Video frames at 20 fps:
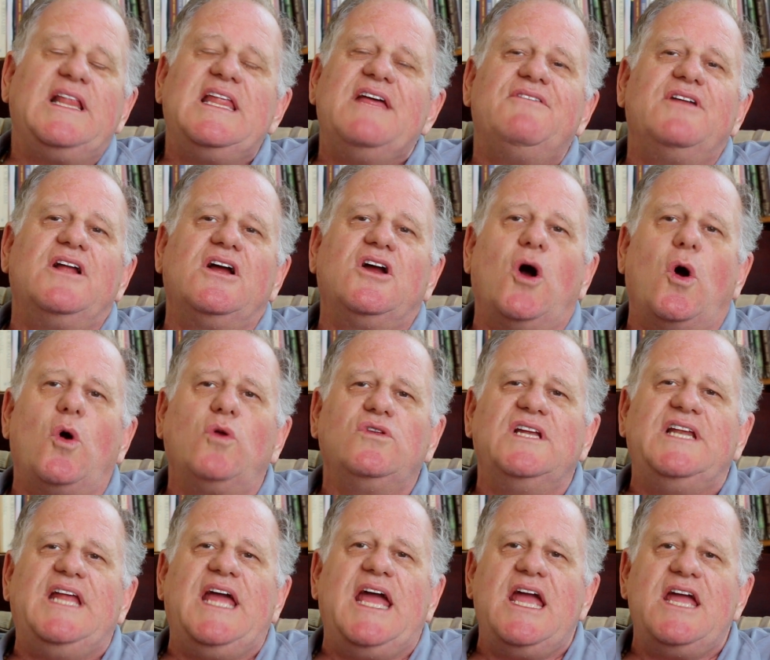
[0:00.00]
live in a
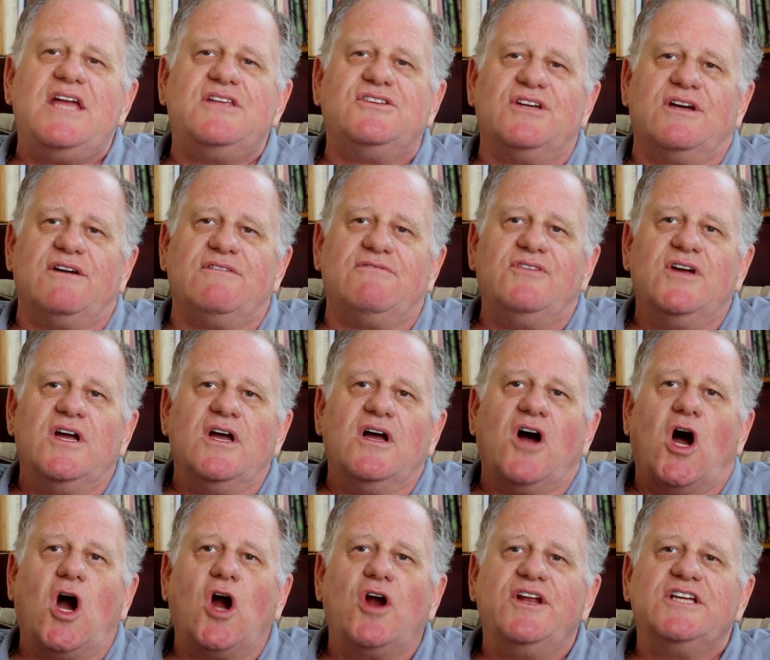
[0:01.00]
golden age of
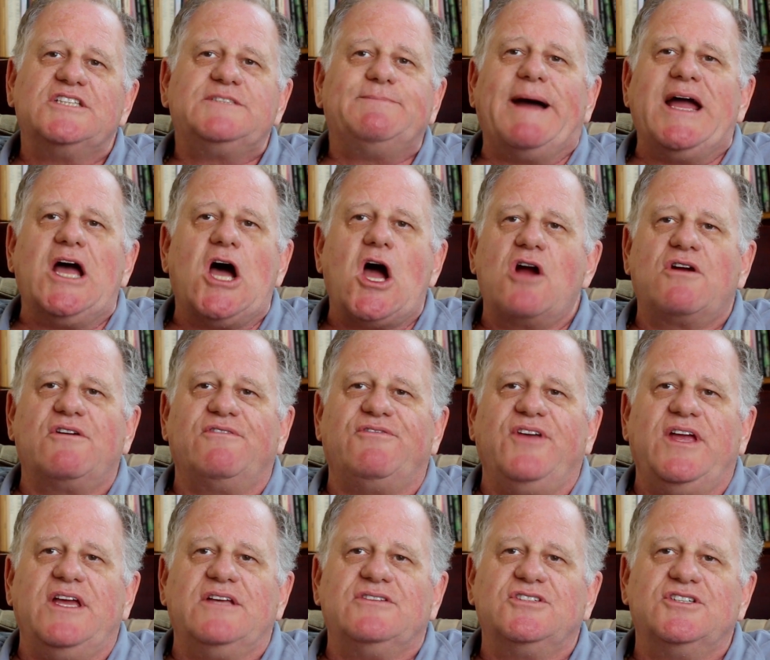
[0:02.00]
artist
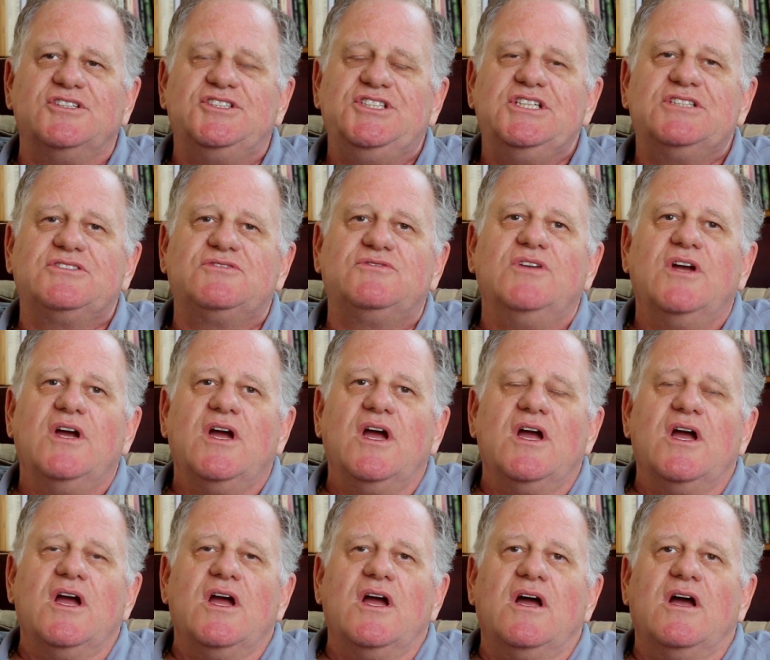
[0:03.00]
biographies. There's just
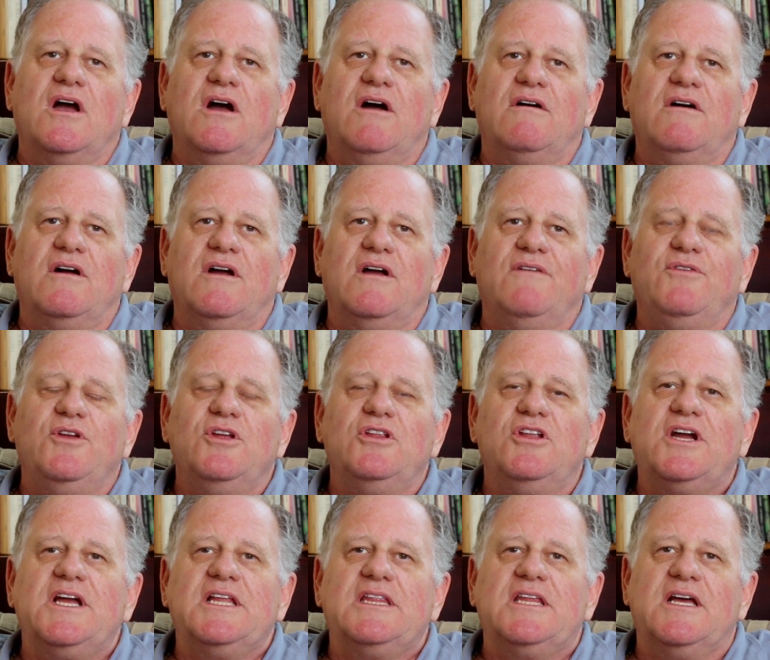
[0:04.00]
if you
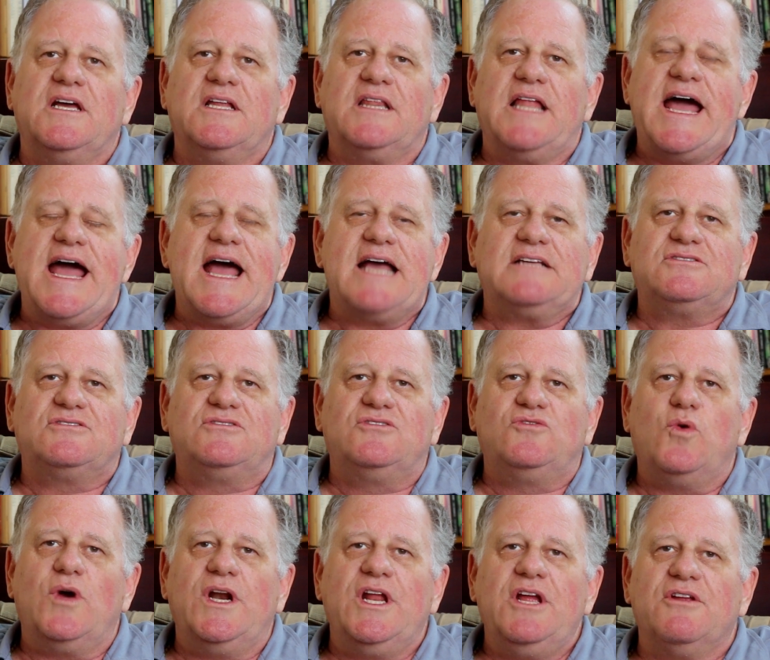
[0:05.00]
look at the last
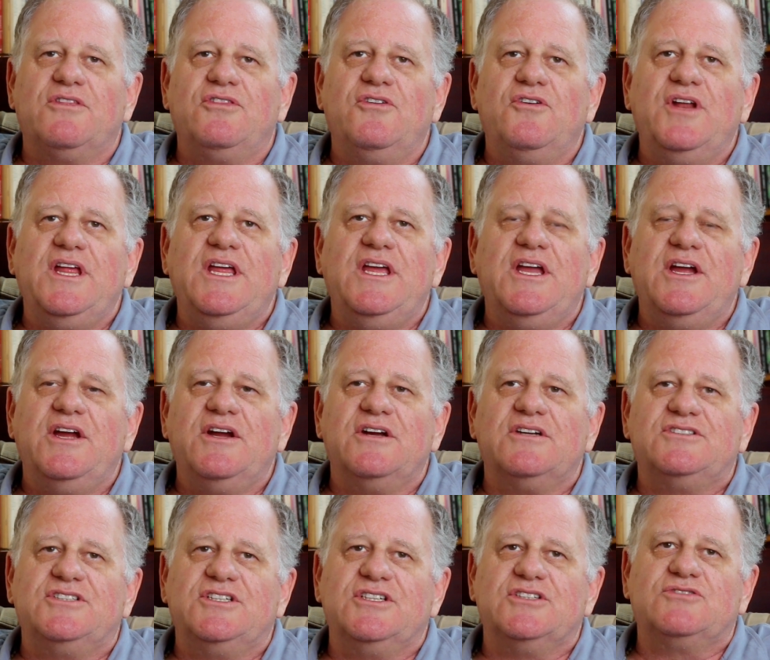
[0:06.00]
20 or 30
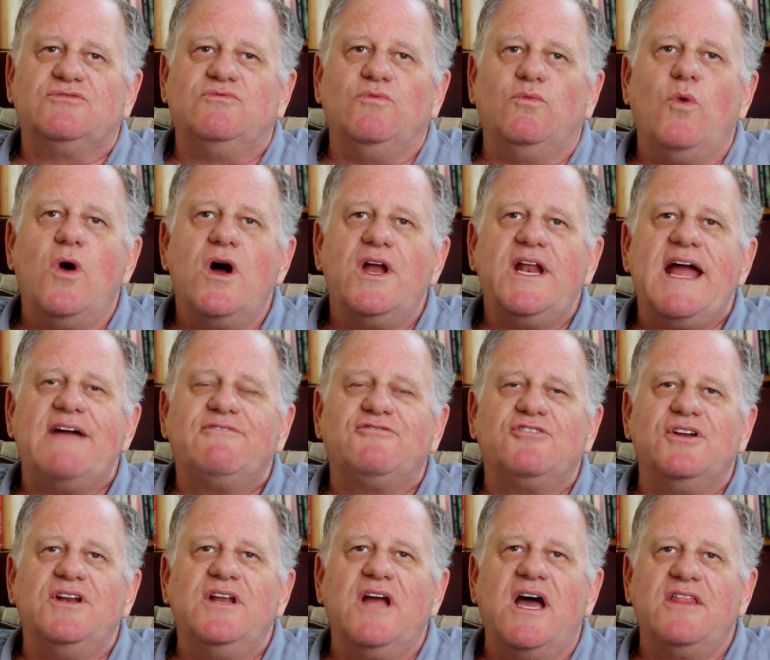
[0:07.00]
years, just one
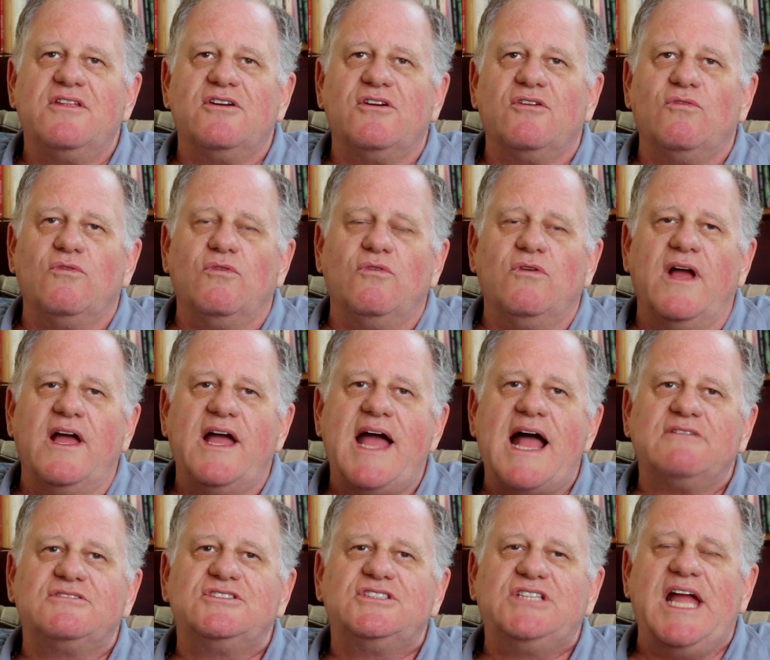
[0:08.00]
after another,
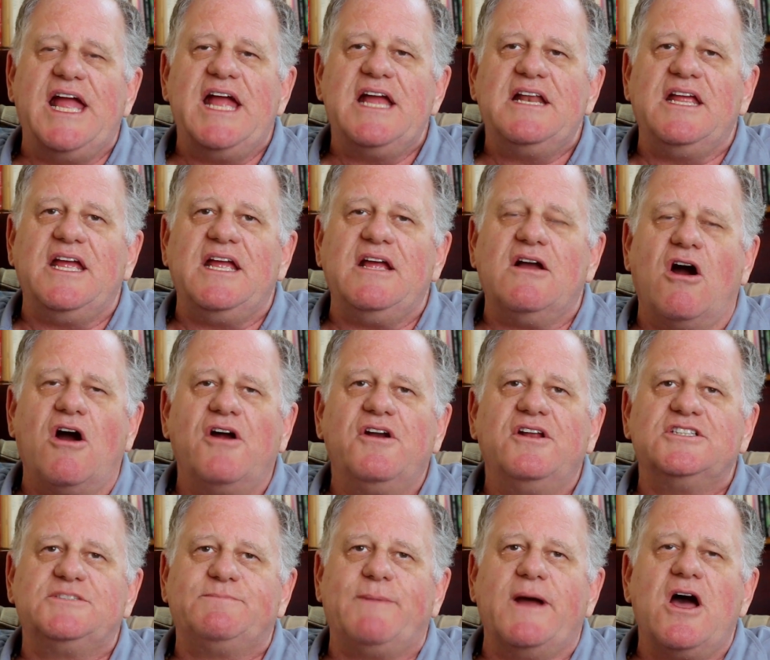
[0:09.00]
outstanding
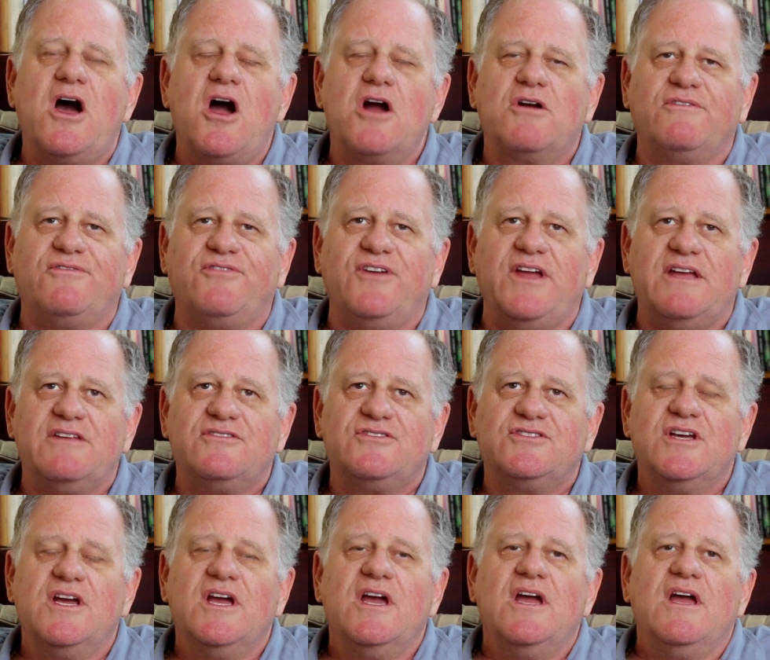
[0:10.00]
artist
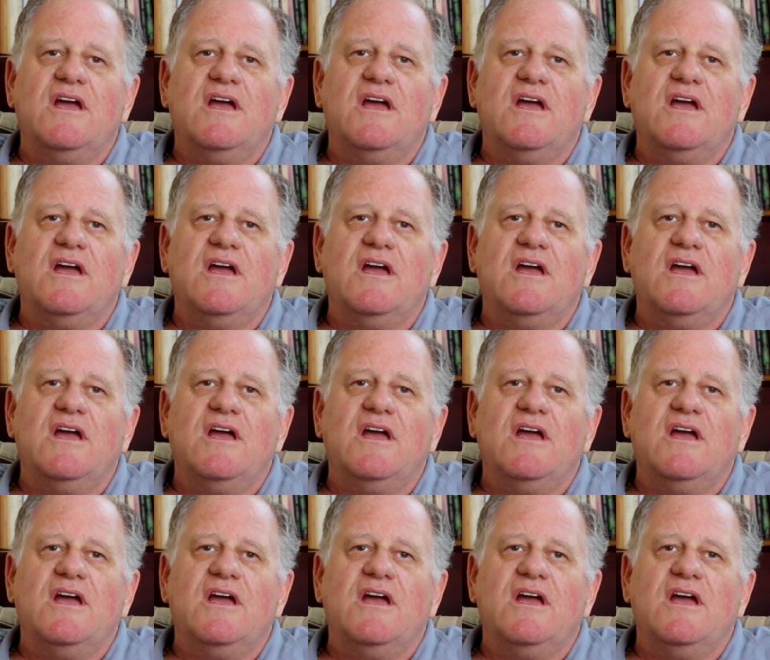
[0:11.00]
biographies.